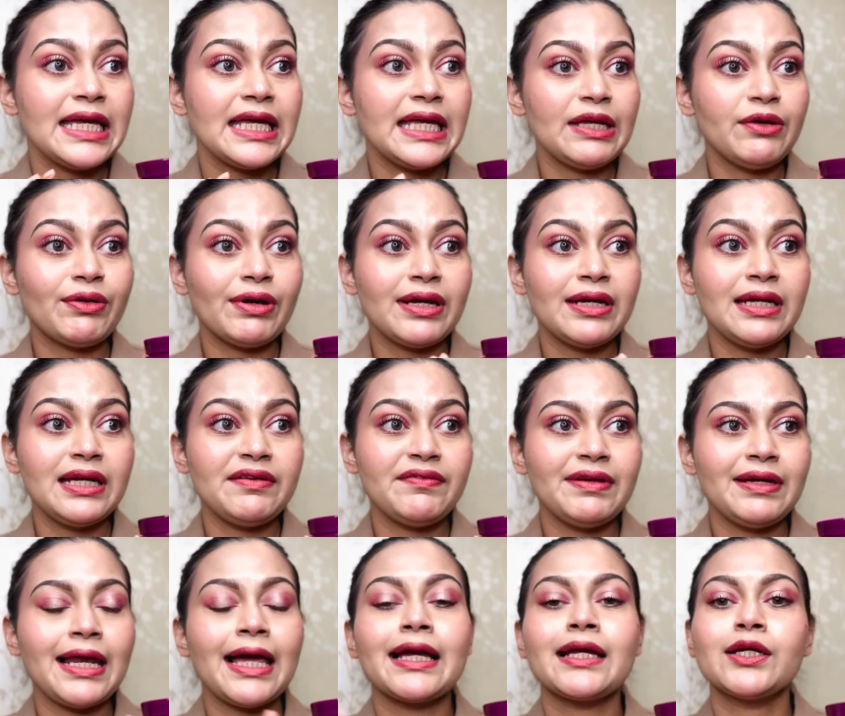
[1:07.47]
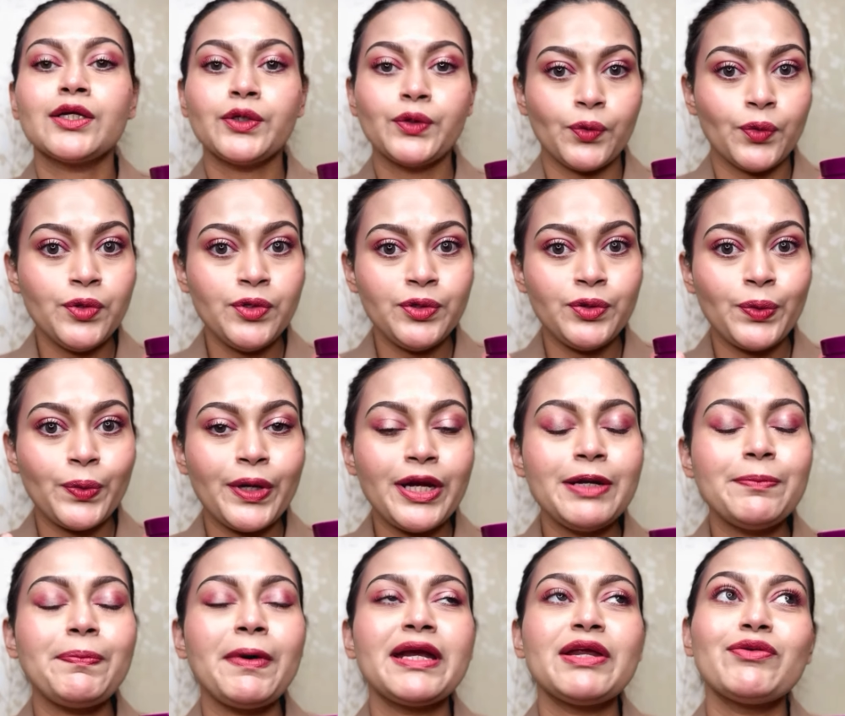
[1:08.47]
You can leave it, like, don't do
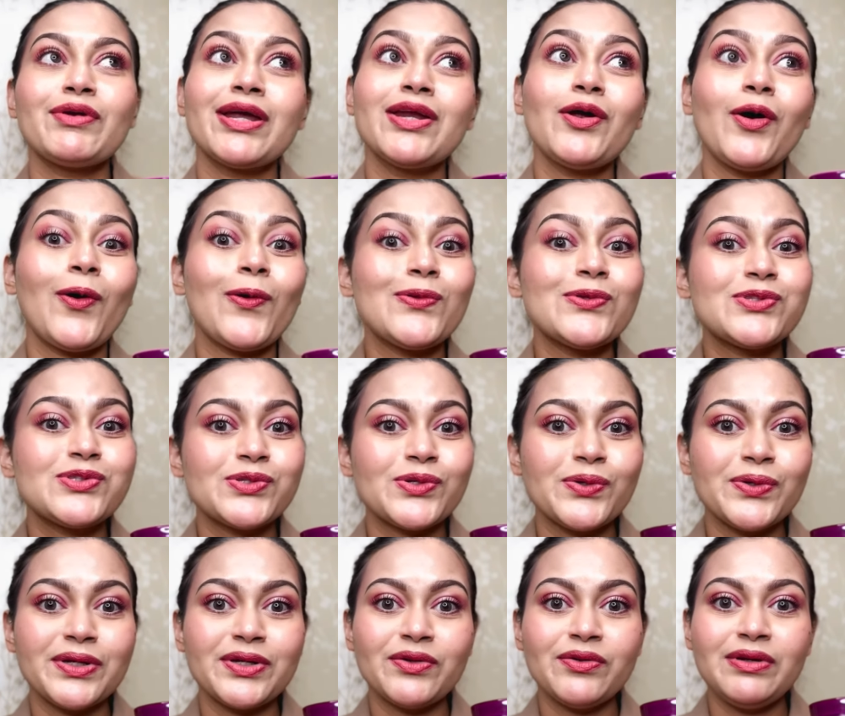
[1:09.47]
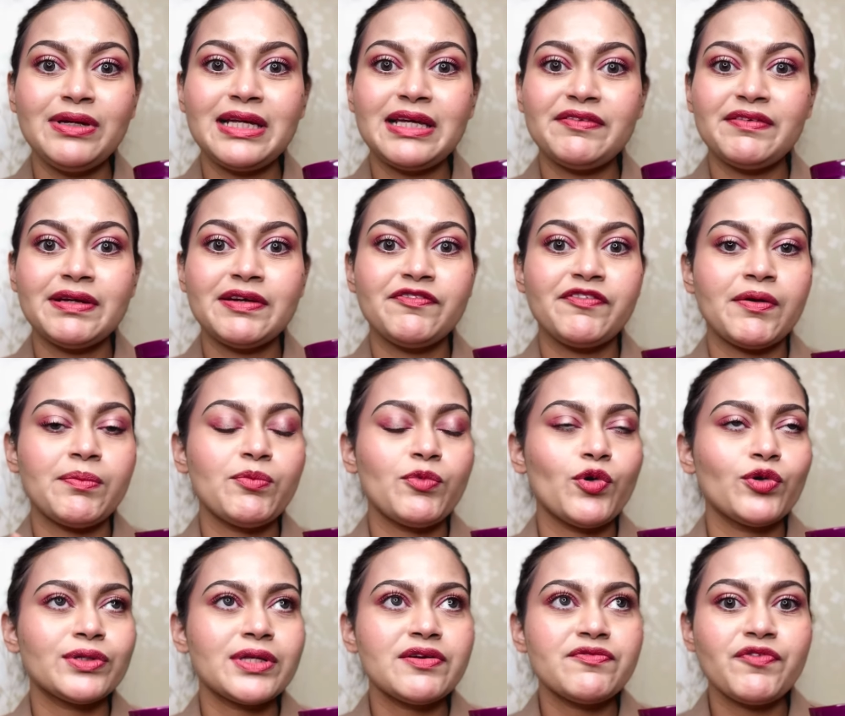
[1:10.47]
it, but you can also, you know, leave it for
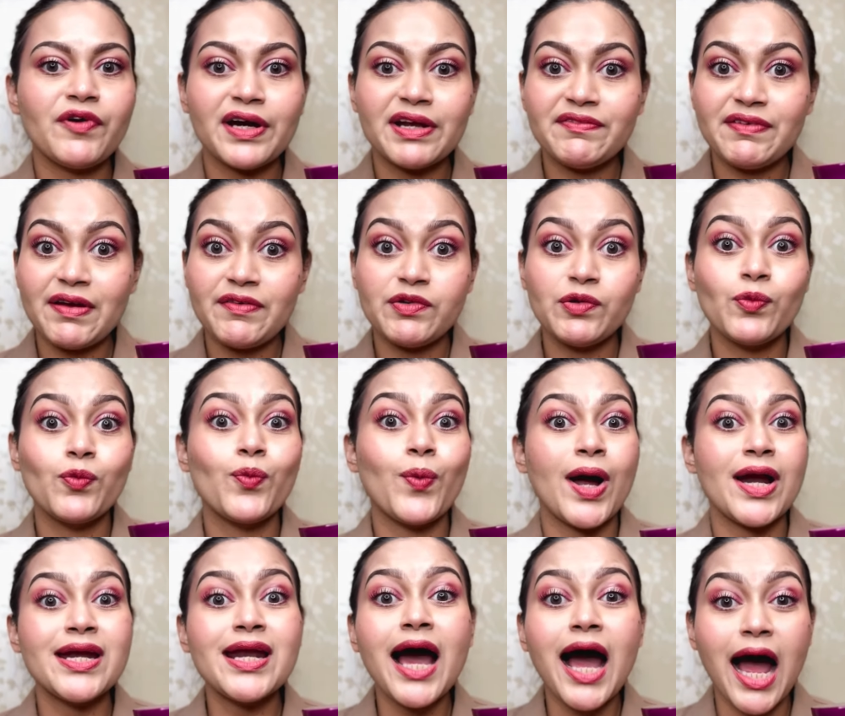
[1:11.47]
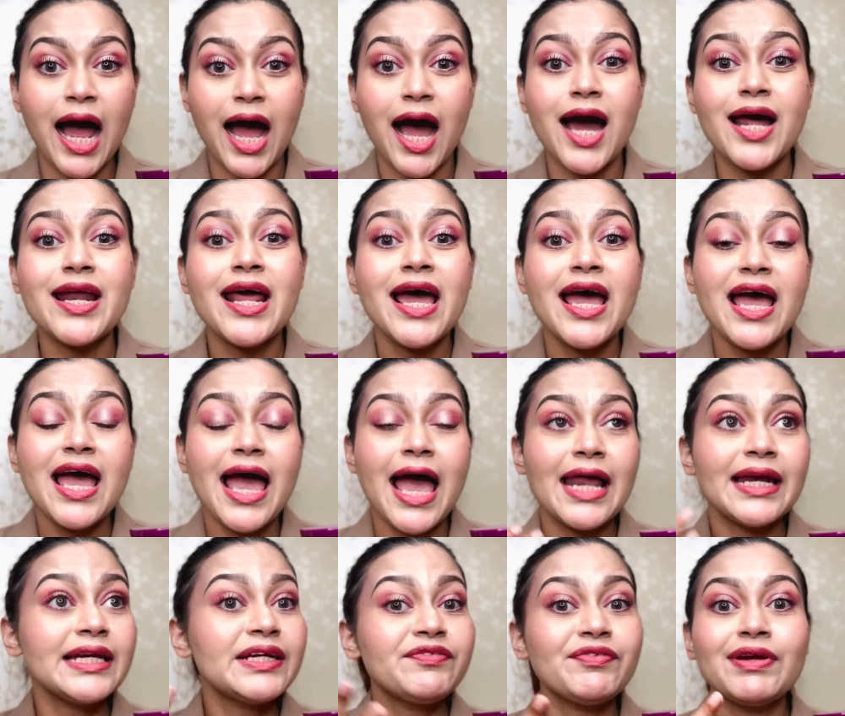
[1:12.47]
more than 45 to 1 hour
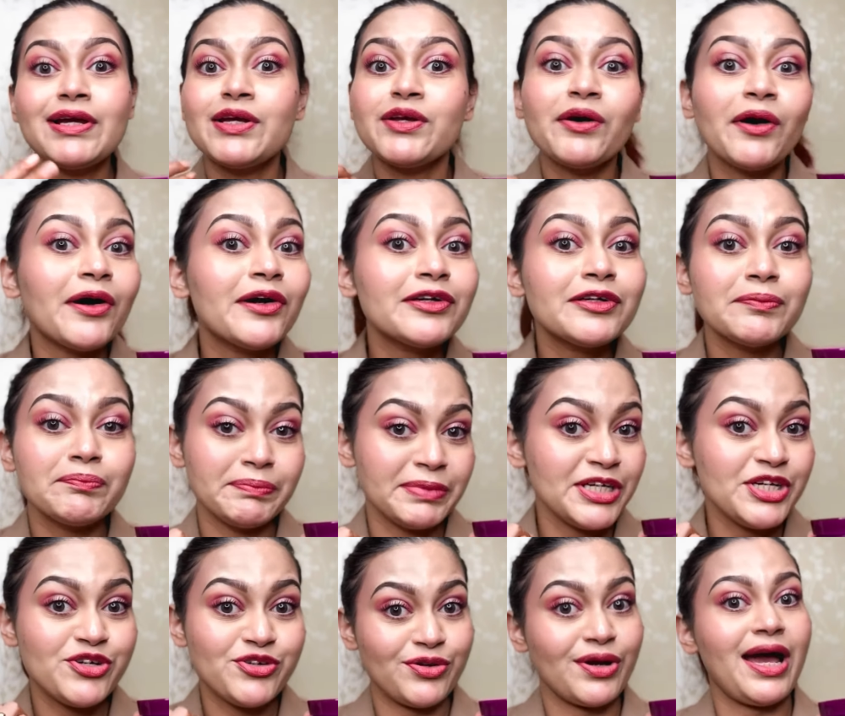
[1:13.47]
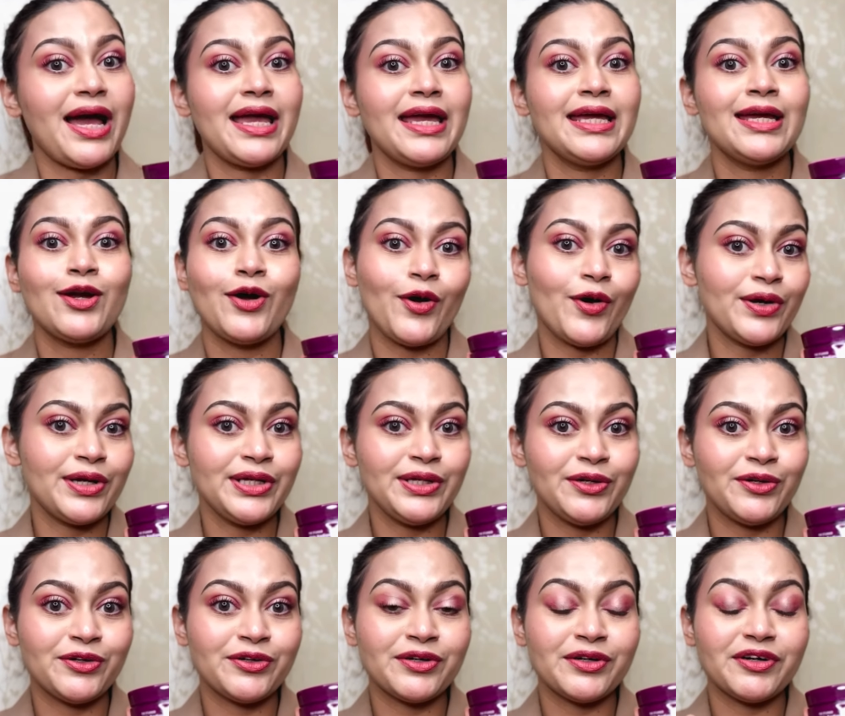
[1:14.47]
and it will not be drying on
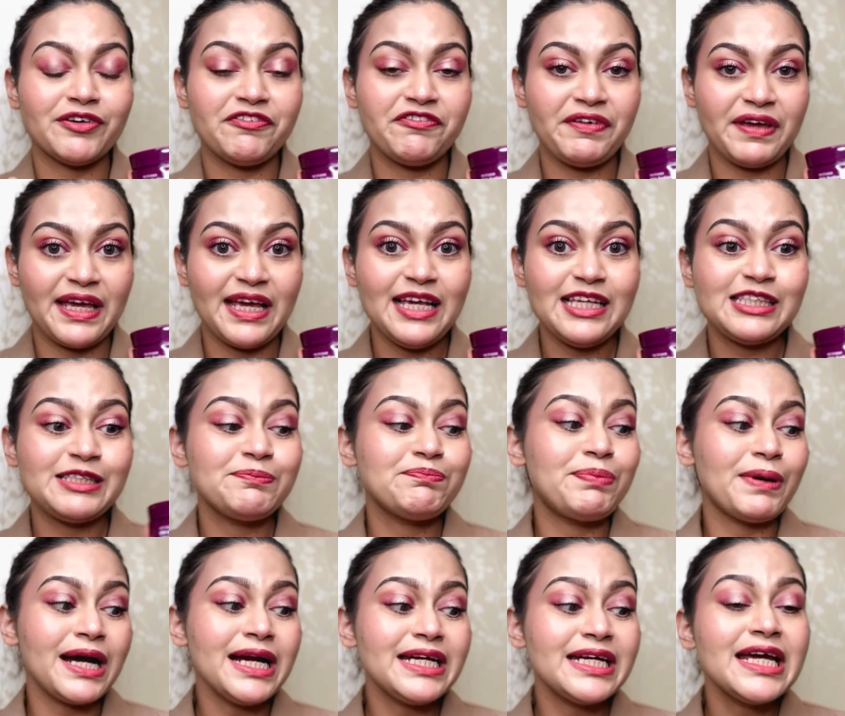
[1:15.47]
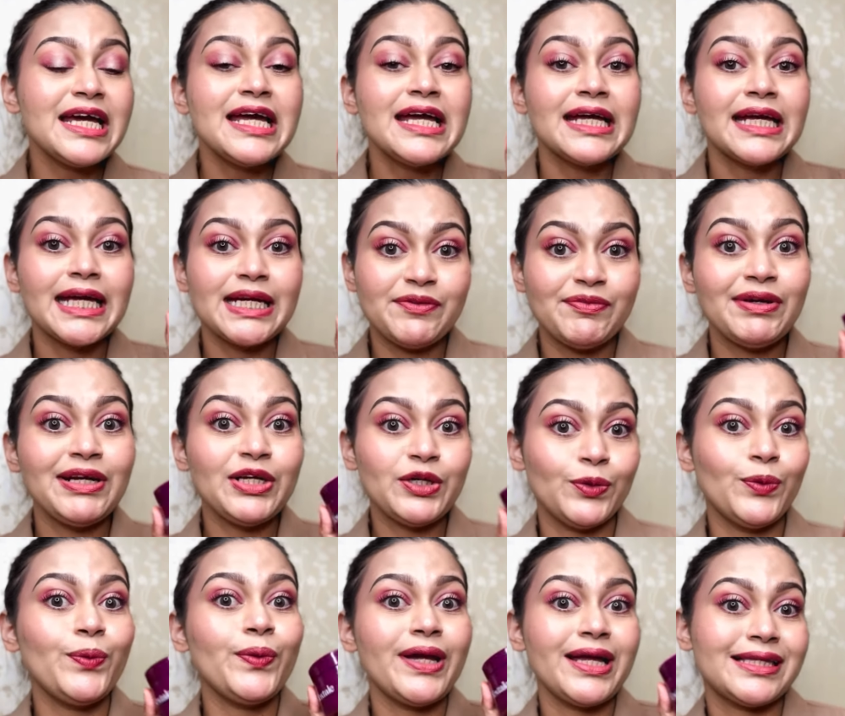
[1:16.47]
your face, but it will
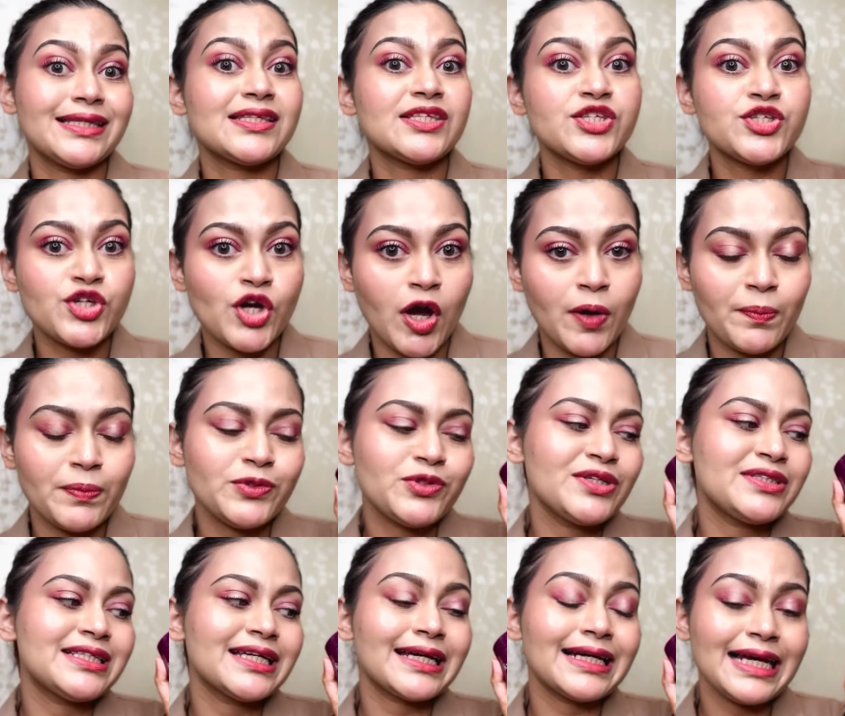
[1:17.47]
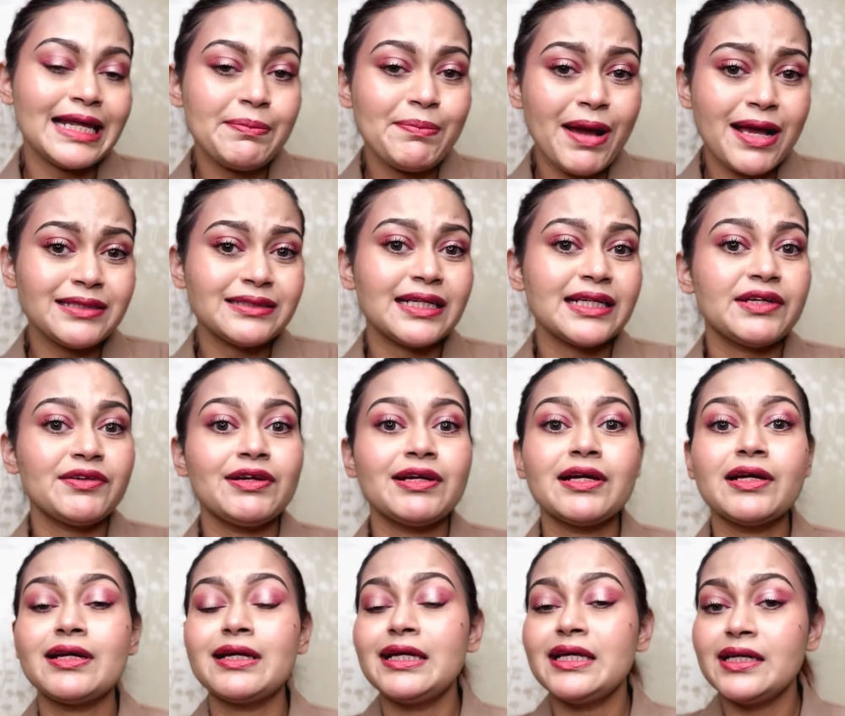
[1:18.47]
do its job. So it's a clay mask. It will
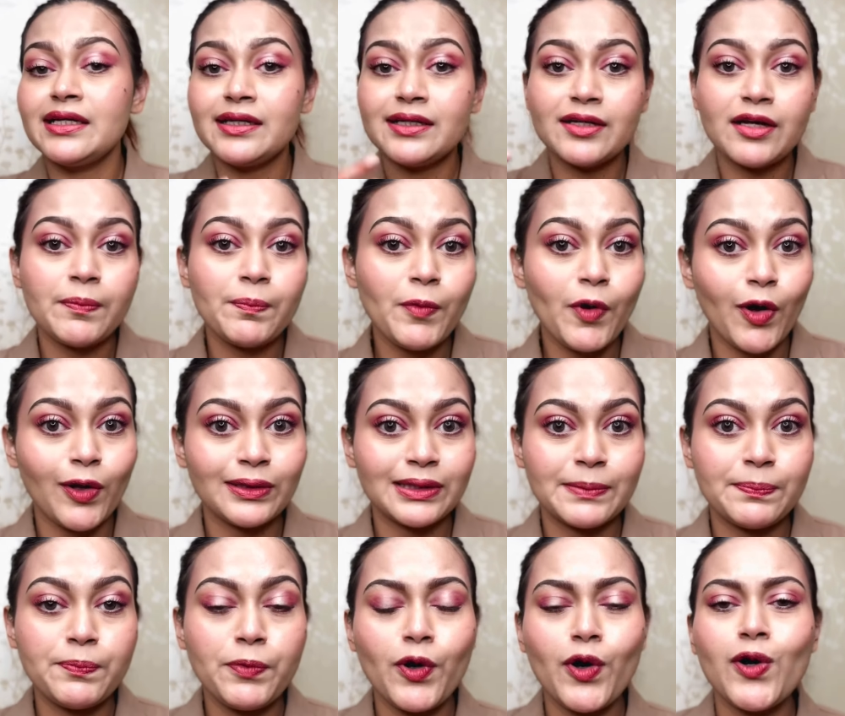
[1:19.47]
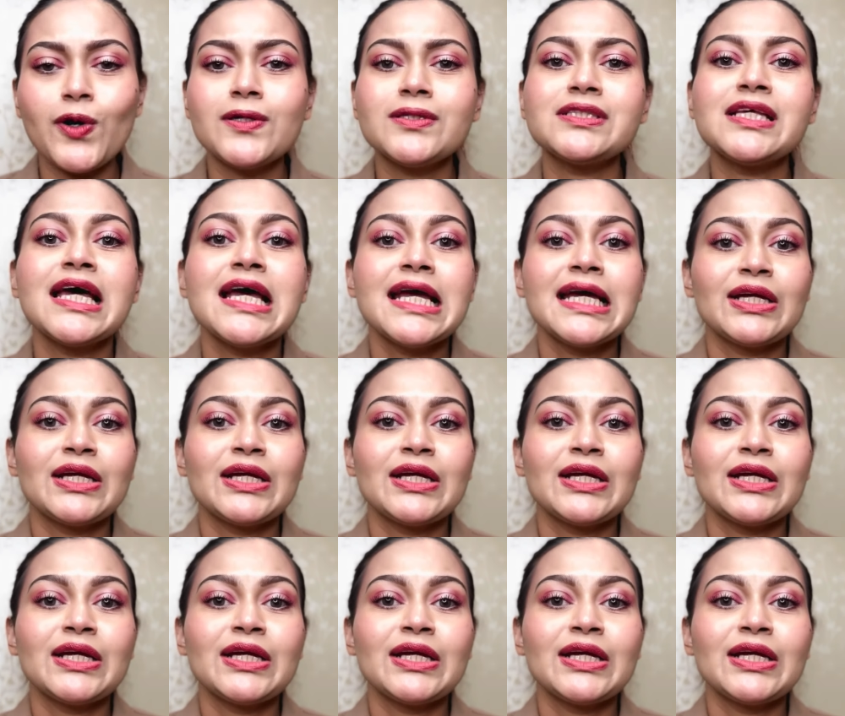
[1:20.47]
clear up all the pores.